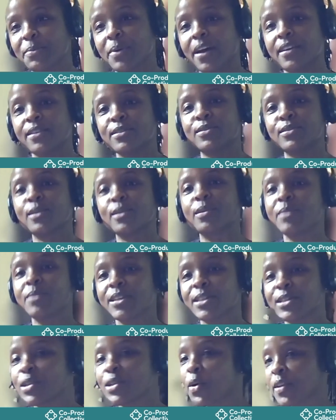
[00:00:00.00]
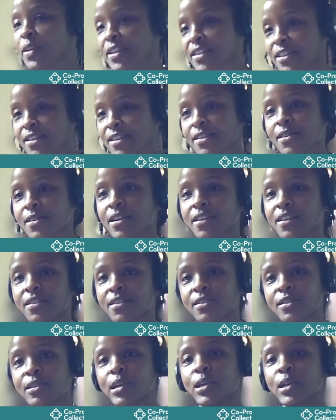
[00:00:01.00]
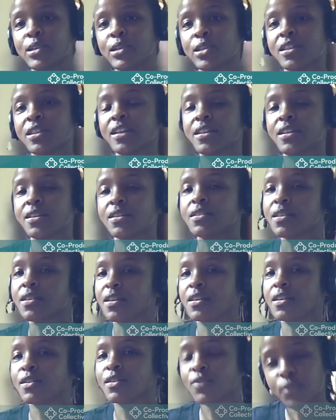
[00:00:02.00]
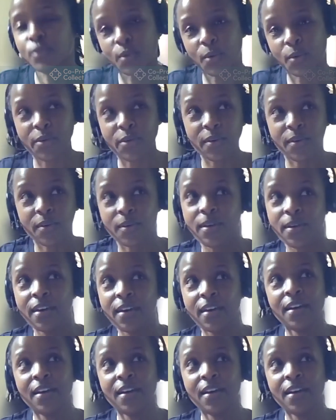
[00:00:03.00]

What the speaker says: we had assumed, is not necessarily the solution that is needed for the